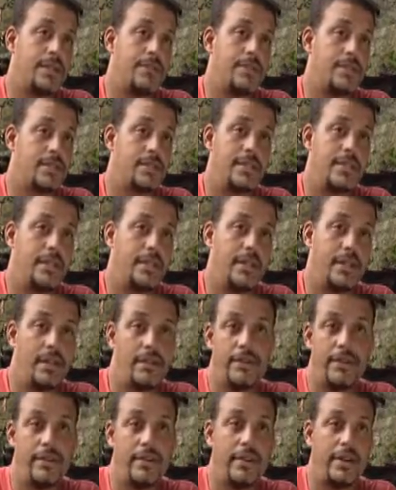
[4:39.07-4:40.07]
toughest thing
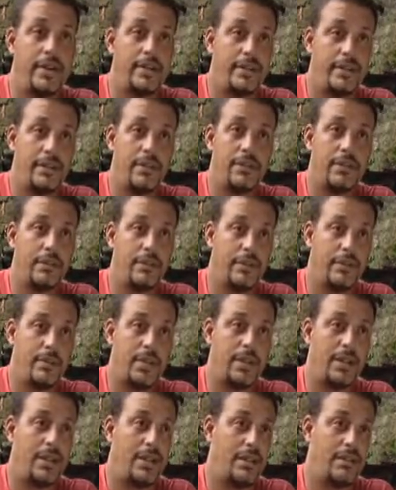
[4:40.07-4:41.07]
I've ever had to go through
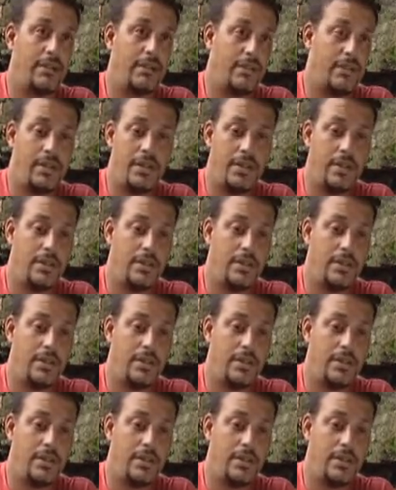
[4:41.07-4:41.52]
in my life,